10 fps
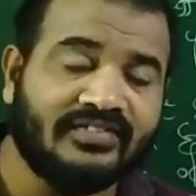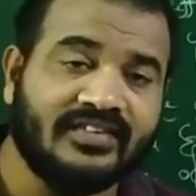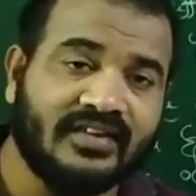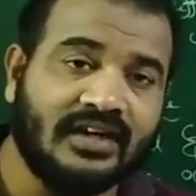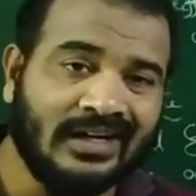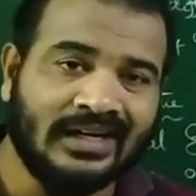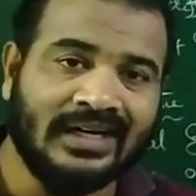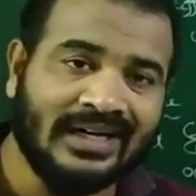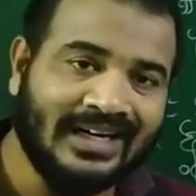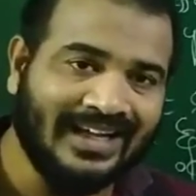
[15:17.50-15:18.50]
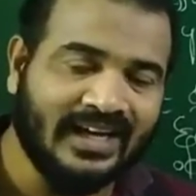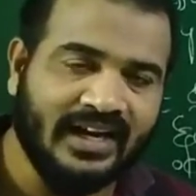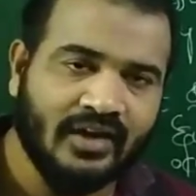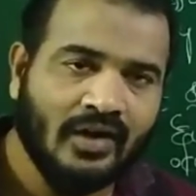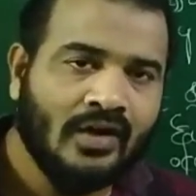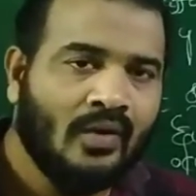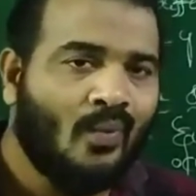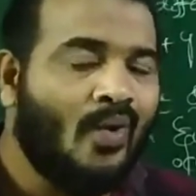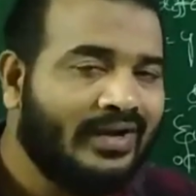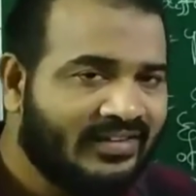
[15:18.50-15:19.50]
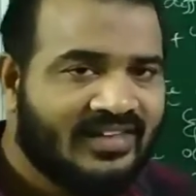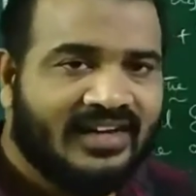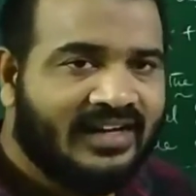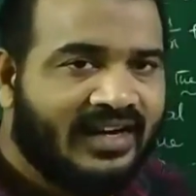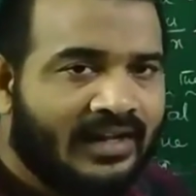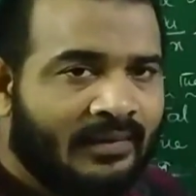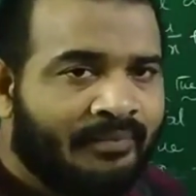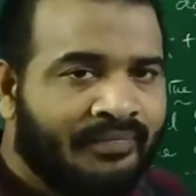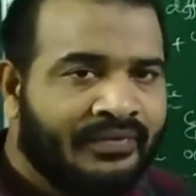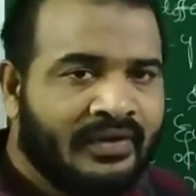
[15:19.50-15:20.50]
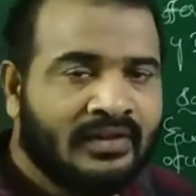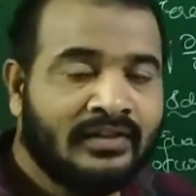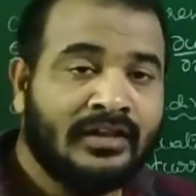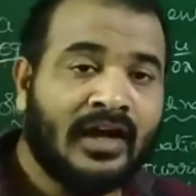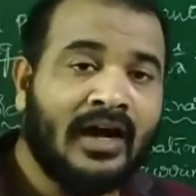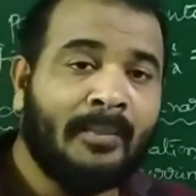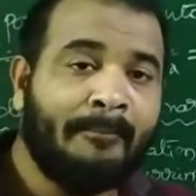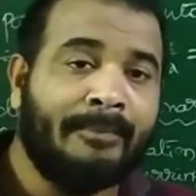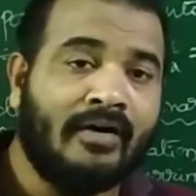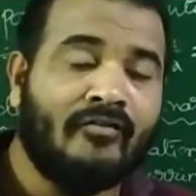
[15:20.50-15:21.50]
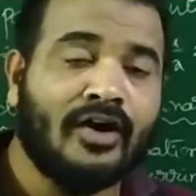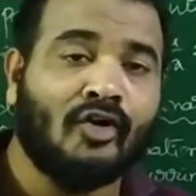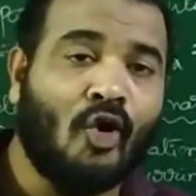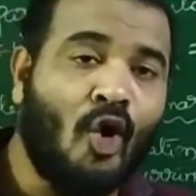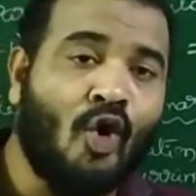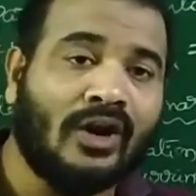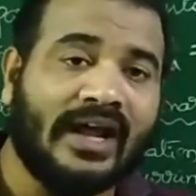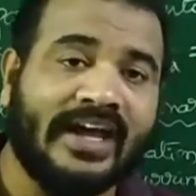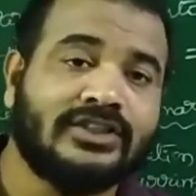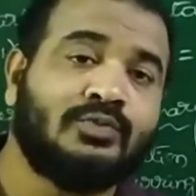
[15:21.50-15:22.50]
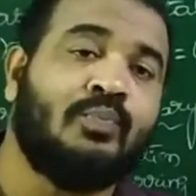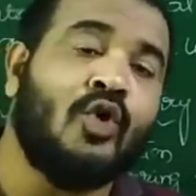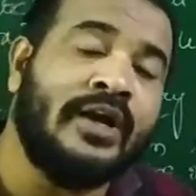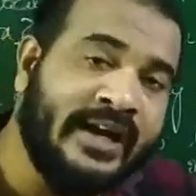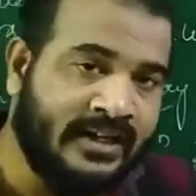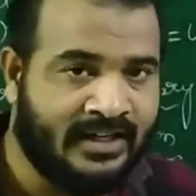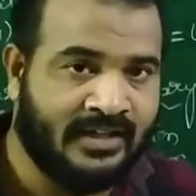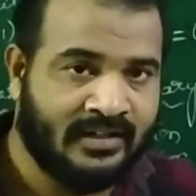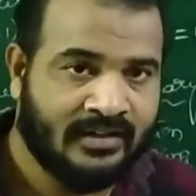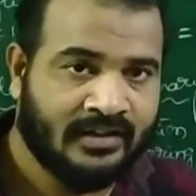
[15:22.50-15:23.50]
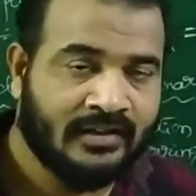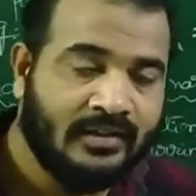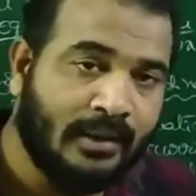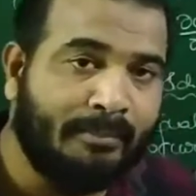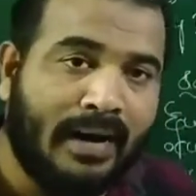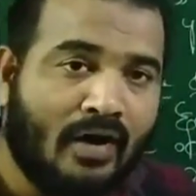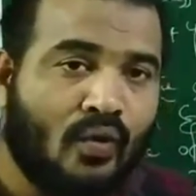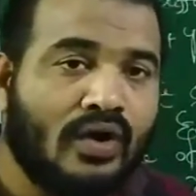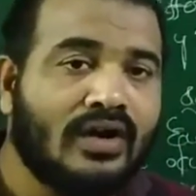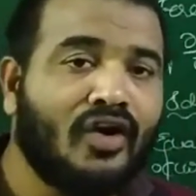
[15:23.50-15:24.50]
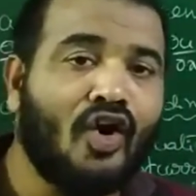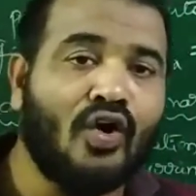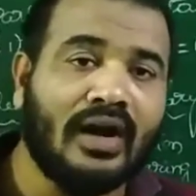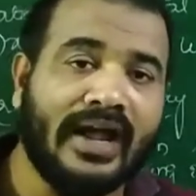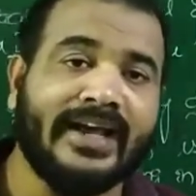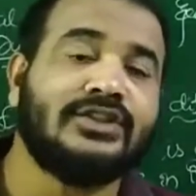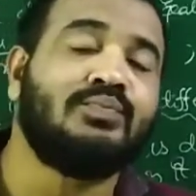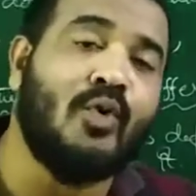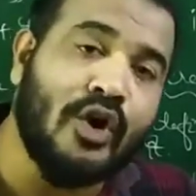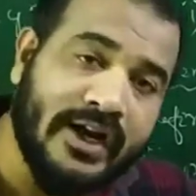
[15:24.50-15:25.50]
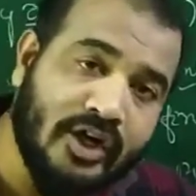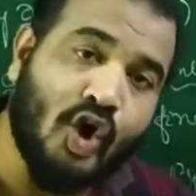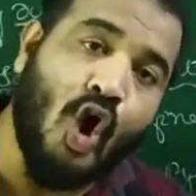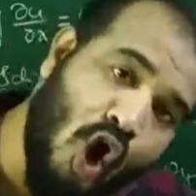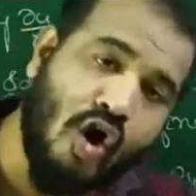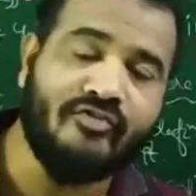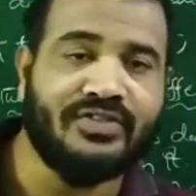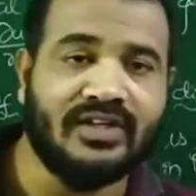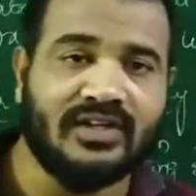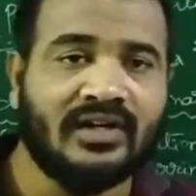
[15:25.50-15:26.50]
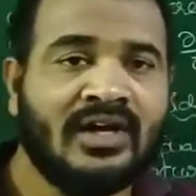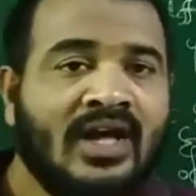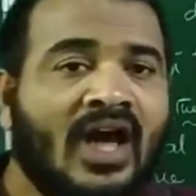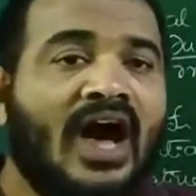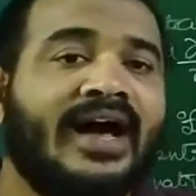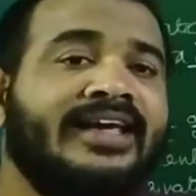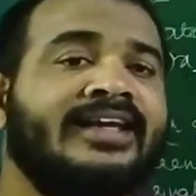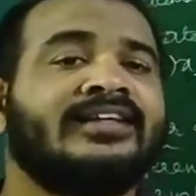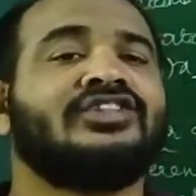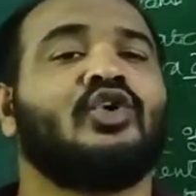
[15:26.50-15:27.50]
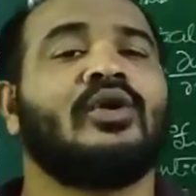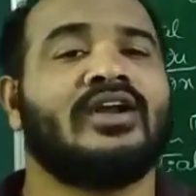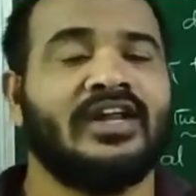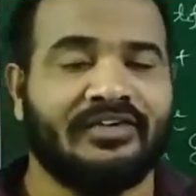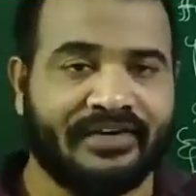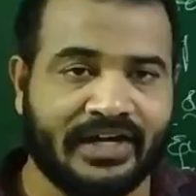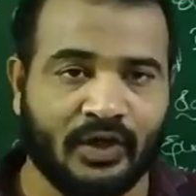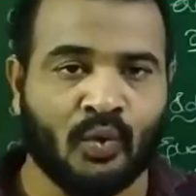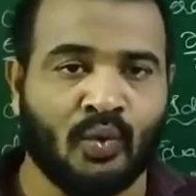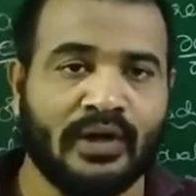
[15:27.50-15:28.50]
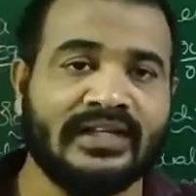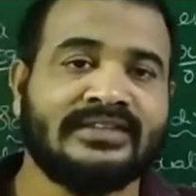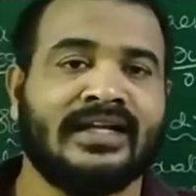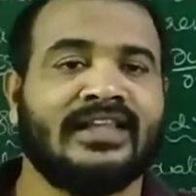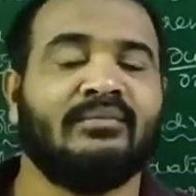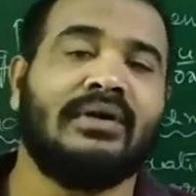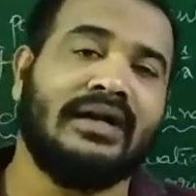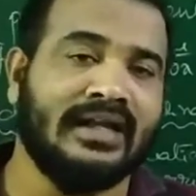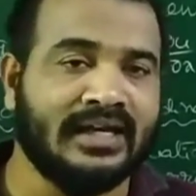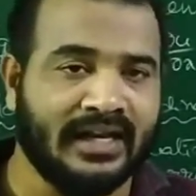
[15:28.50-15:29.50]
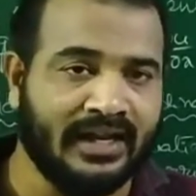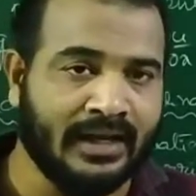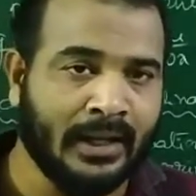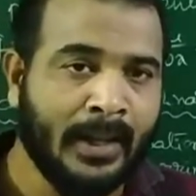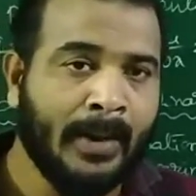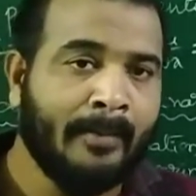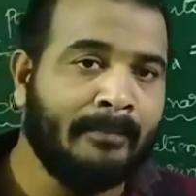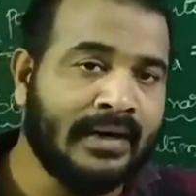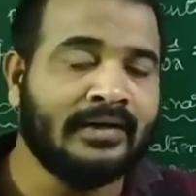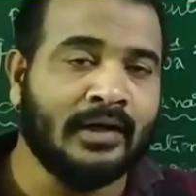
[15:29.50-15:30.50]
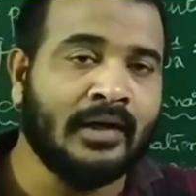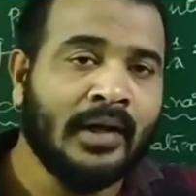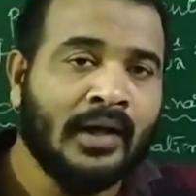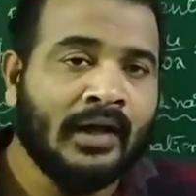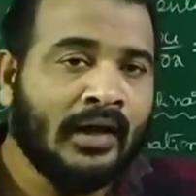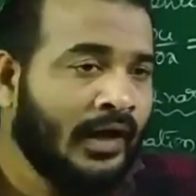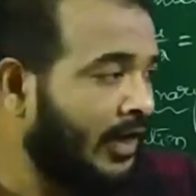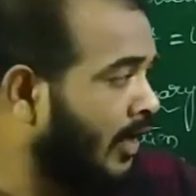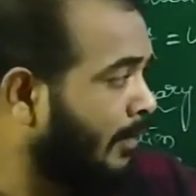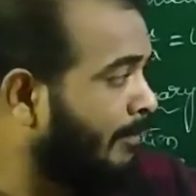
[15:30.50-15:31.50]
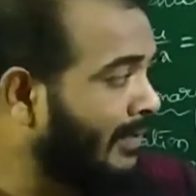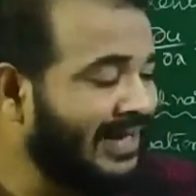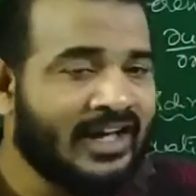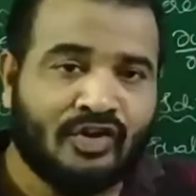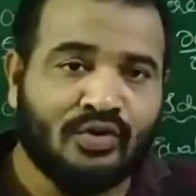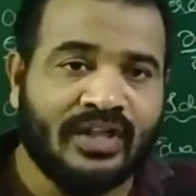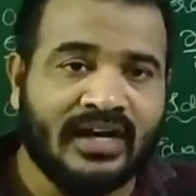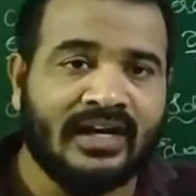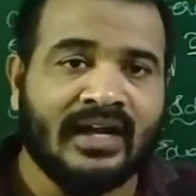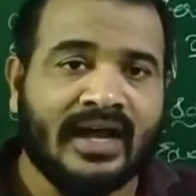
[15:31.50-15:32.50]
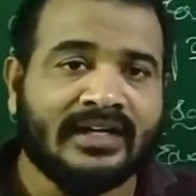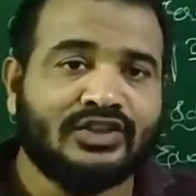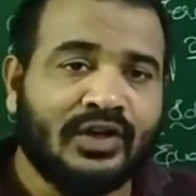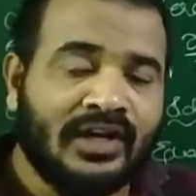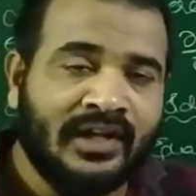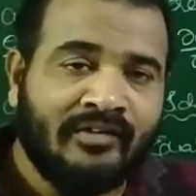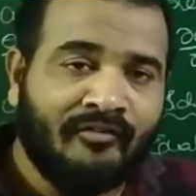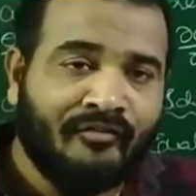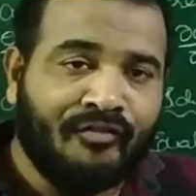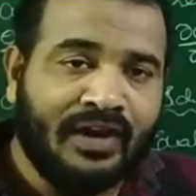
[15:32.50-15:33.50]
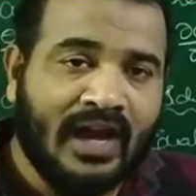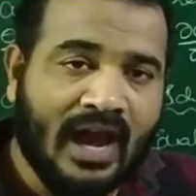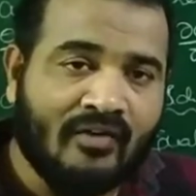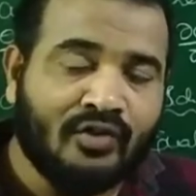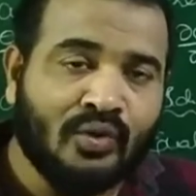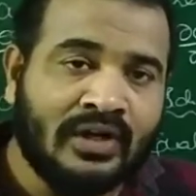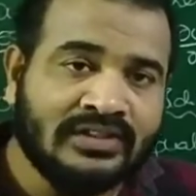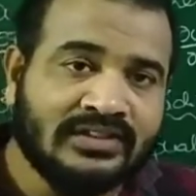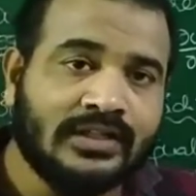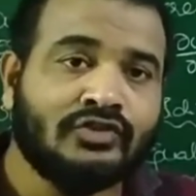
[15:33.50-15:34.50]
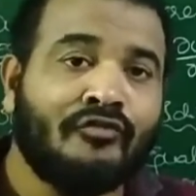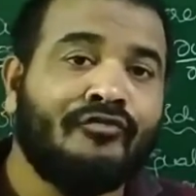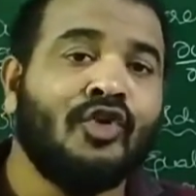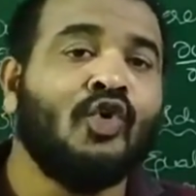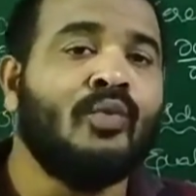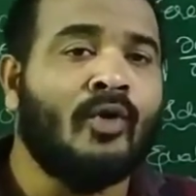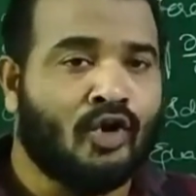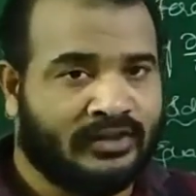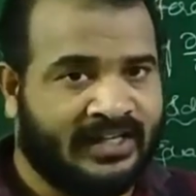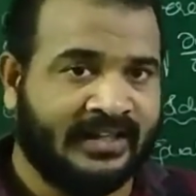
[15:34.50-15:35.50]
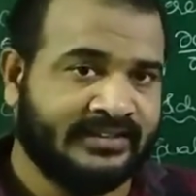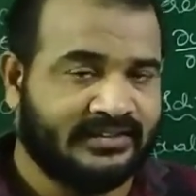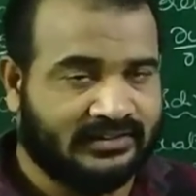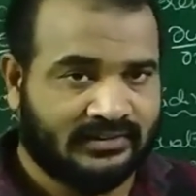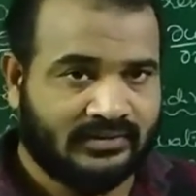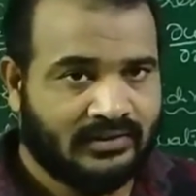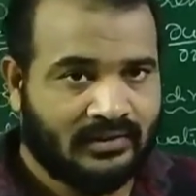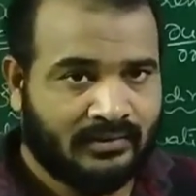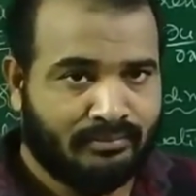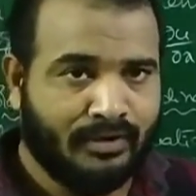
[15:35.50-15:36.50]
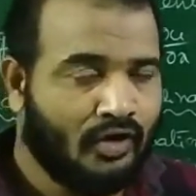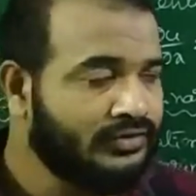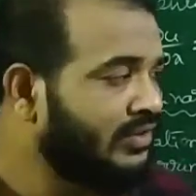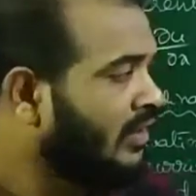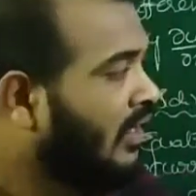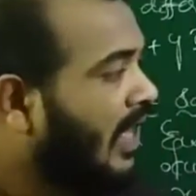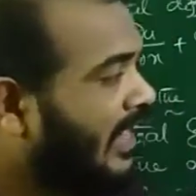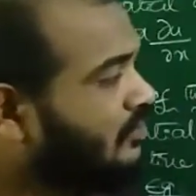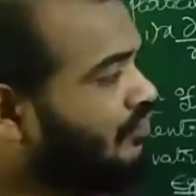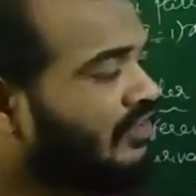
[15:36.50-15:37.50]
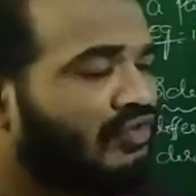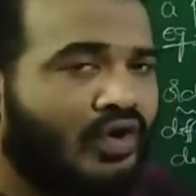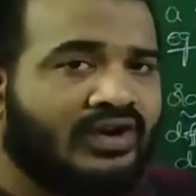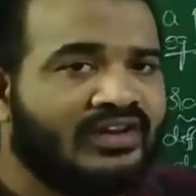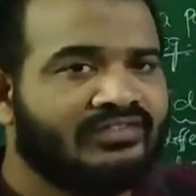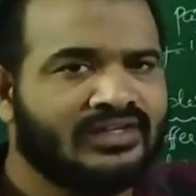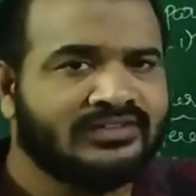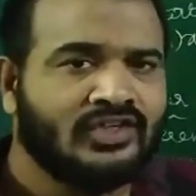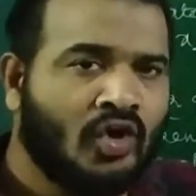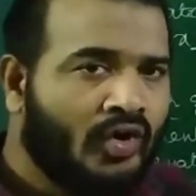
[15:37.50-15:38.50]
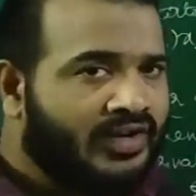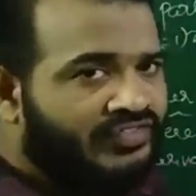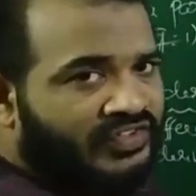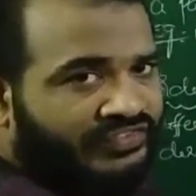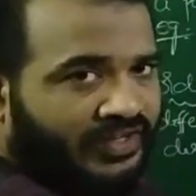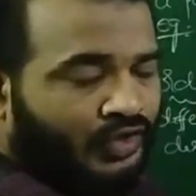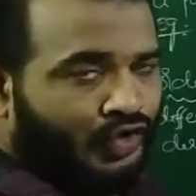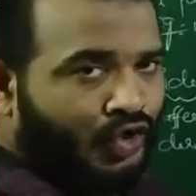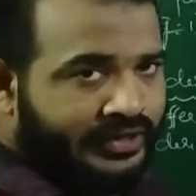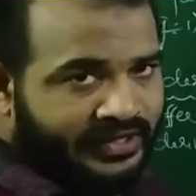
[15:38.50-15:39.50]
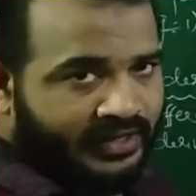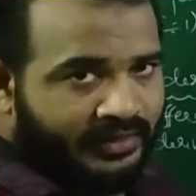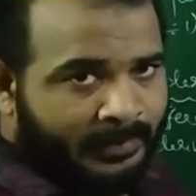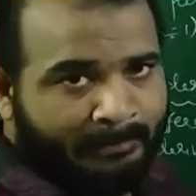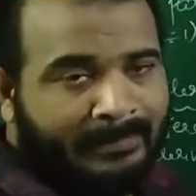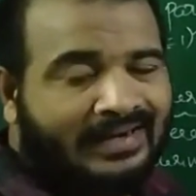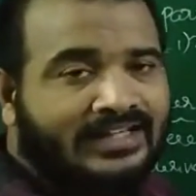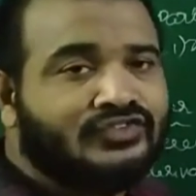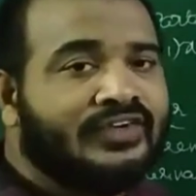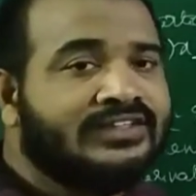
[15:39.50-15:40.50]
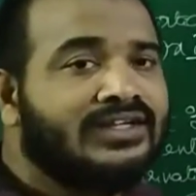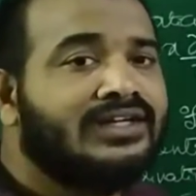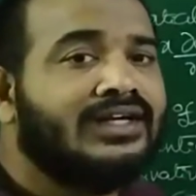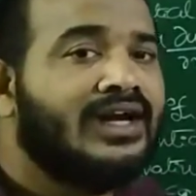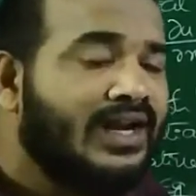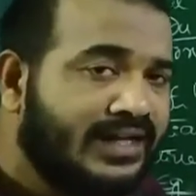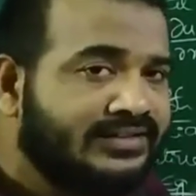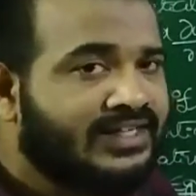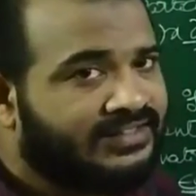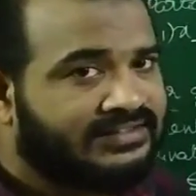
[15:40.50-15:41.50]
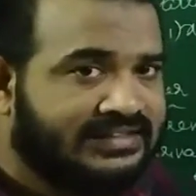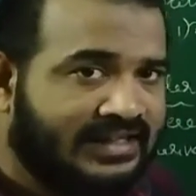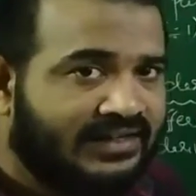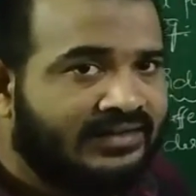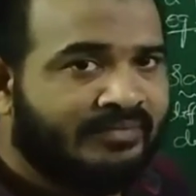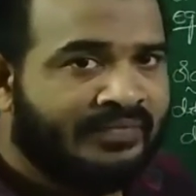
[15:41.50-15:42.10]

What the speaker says: is a degree. What is a degree? The power or exponent. The power or exponent of the highest order derivative is nothing but degree. But prior to that, actually we have to discuss a few more things, because as far as order is concerned, order is easy, okay. But as far as the degree is concerned,